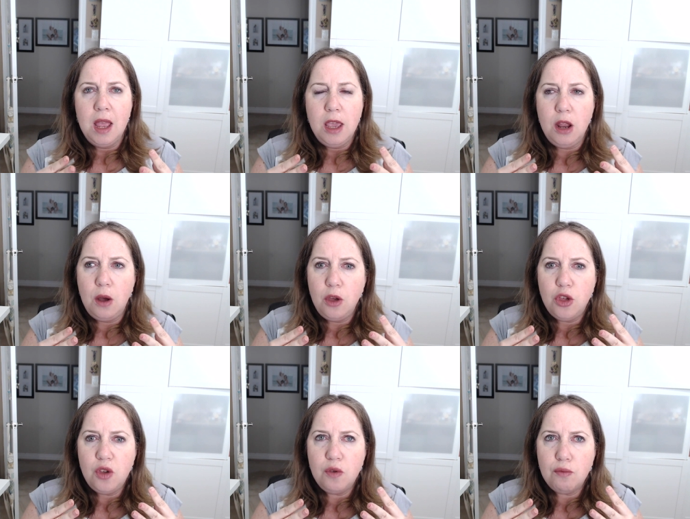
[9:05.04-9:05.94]
you know,
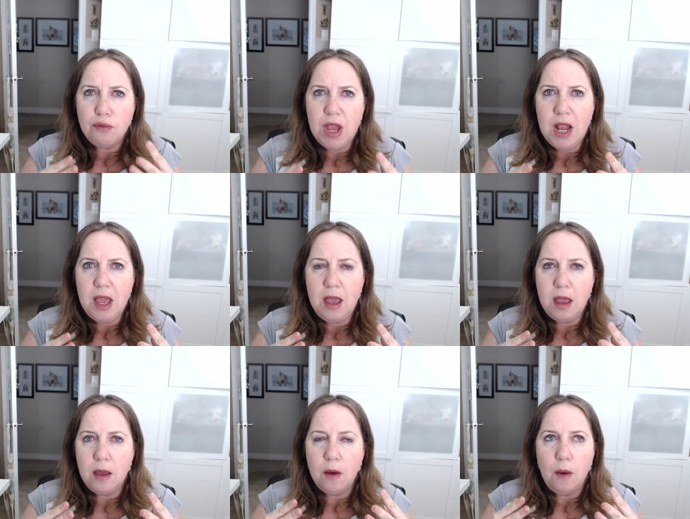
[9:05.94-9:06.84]
just
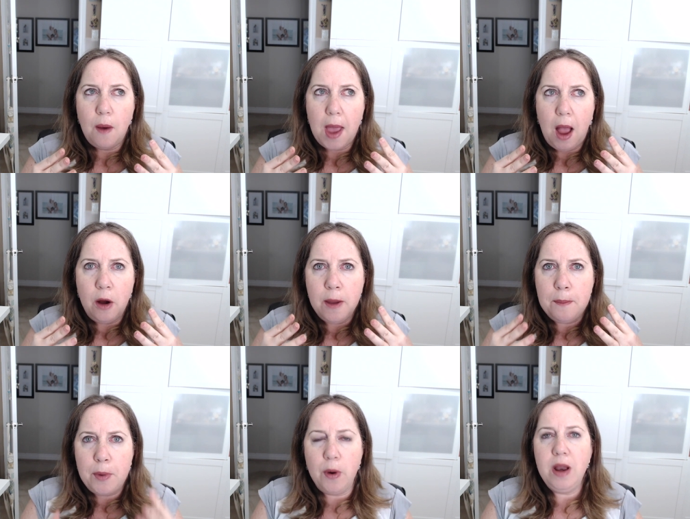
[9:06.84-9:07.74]
really are
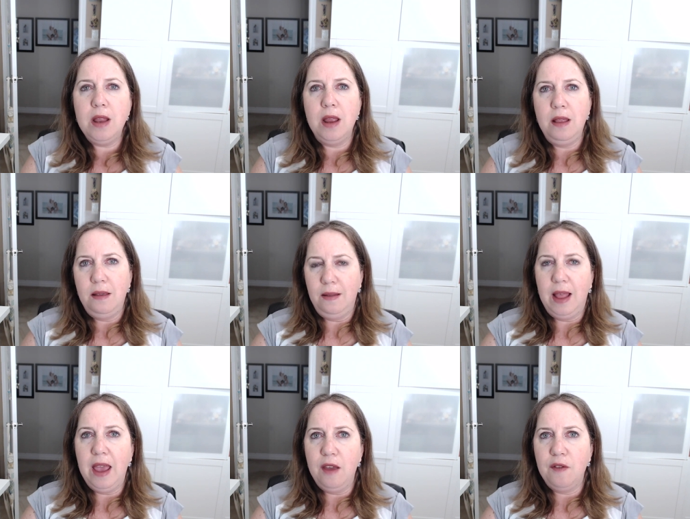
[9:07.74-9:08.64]
important in this
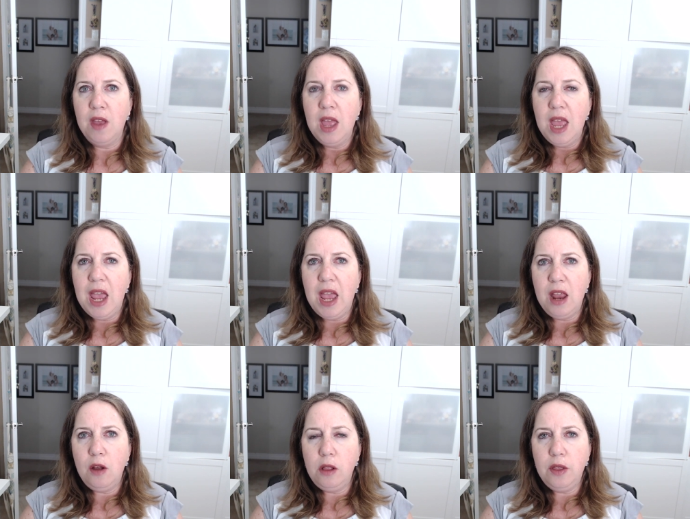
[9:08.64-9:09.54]
life.
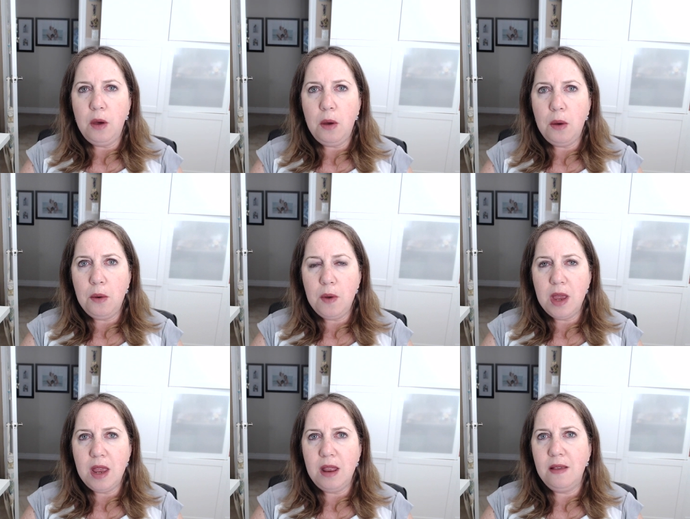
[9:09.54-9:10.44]
And although
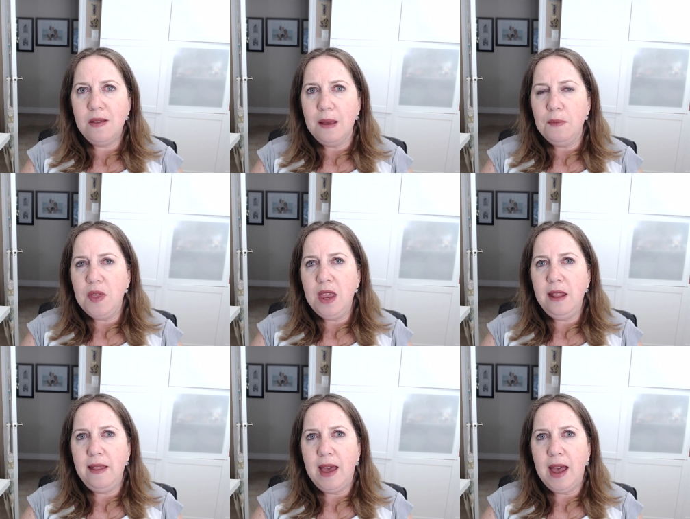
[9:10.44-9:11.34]
it is
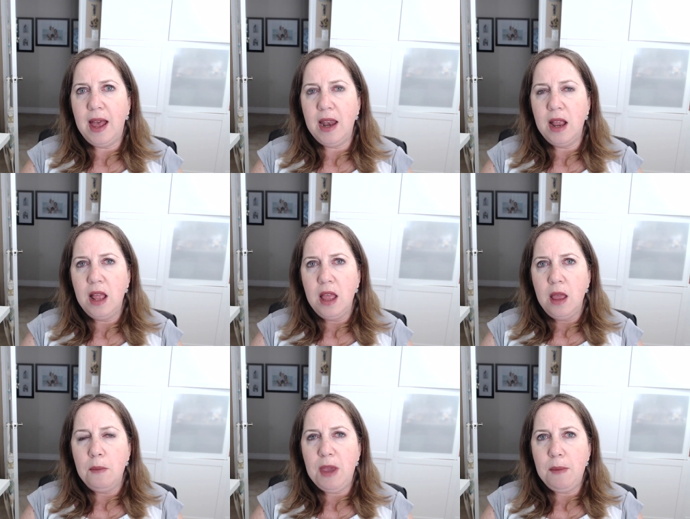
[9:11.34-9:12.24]
something that
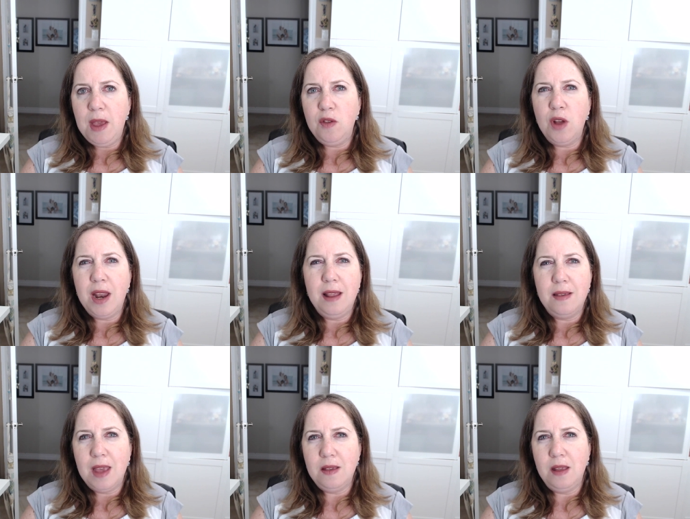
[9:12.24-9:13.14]
maybe it's not a
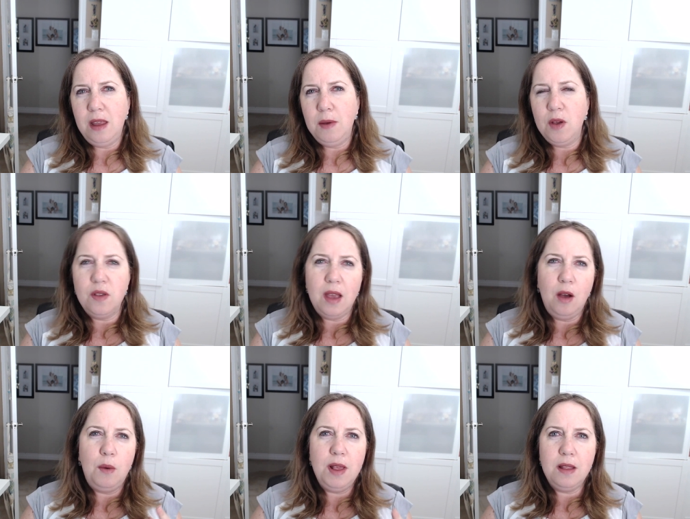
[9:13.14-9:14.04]
necessity, because I
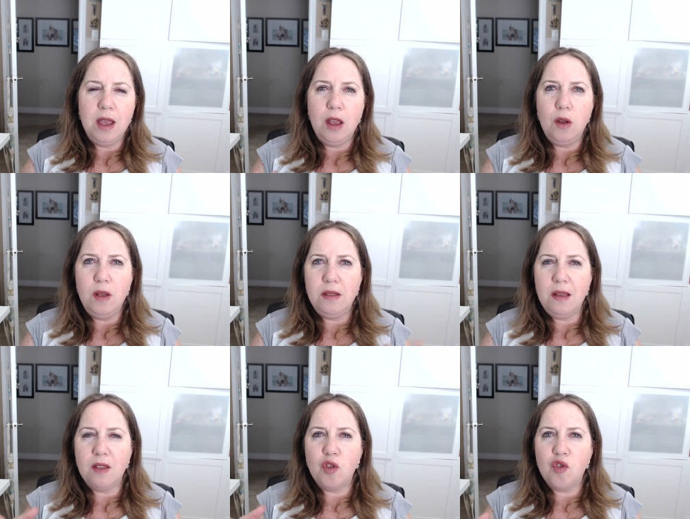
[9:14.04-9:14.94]
always like, you know, it's
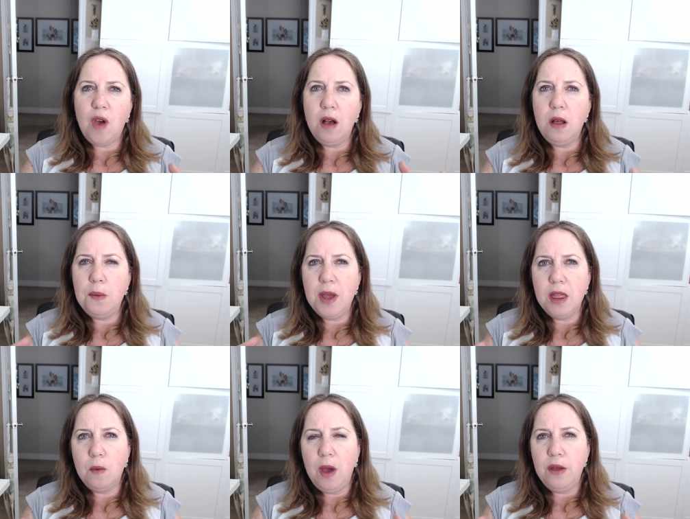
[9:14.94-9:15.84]
the struggle
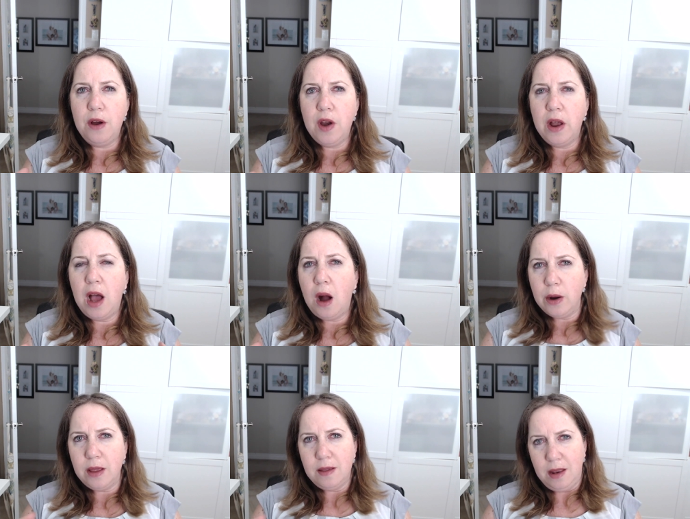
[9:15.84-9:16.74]
with whether or not
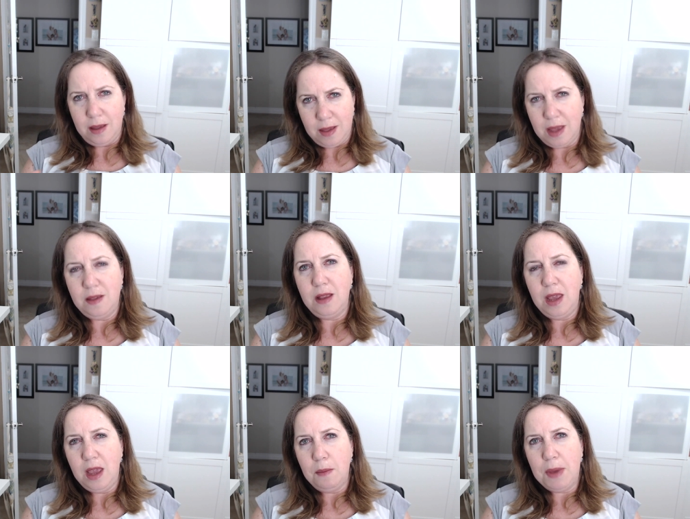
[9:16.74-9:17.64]
art is a
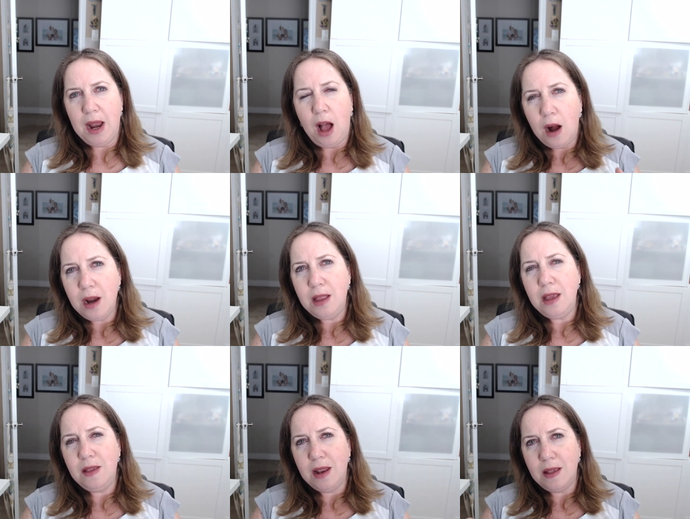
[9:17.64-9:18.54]
necessity, but art
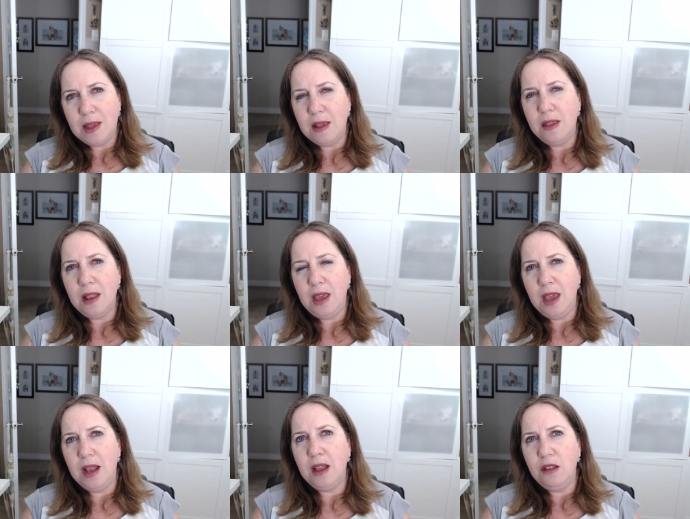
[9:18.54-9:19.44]
is a necessity
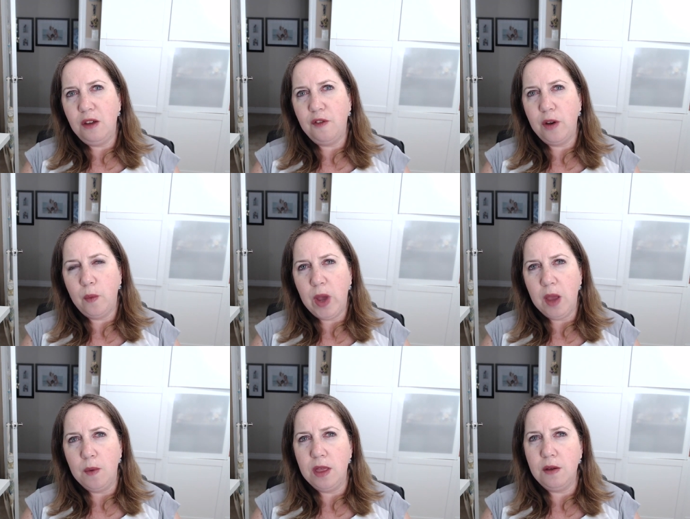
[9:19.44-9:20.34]
in a different way.
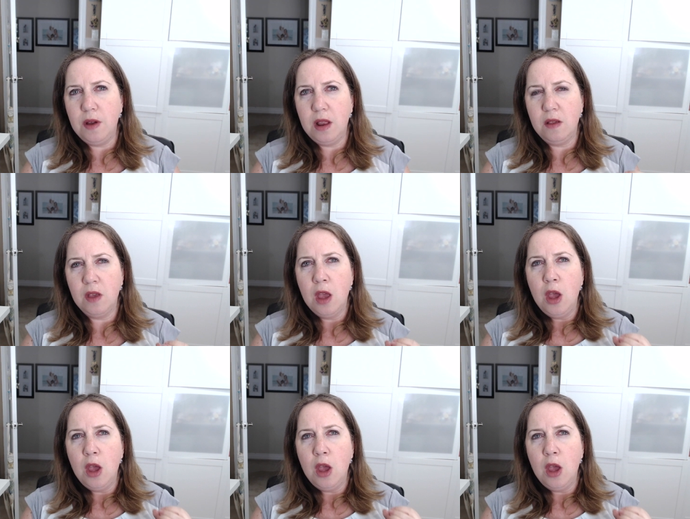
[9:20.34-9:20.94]
Whether it is